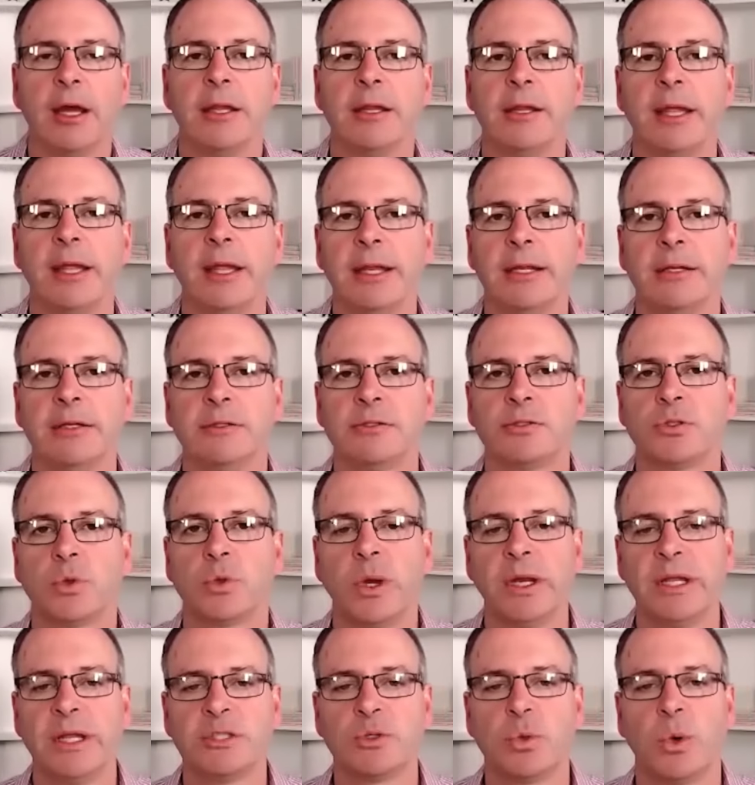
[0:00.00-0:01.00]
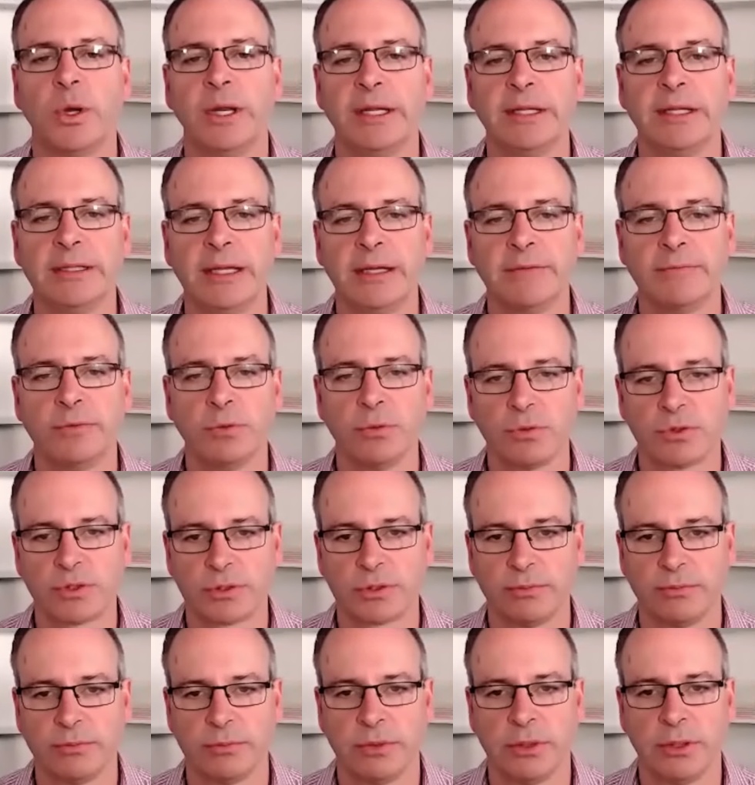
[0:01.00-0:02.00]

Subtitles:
than 2020 levels.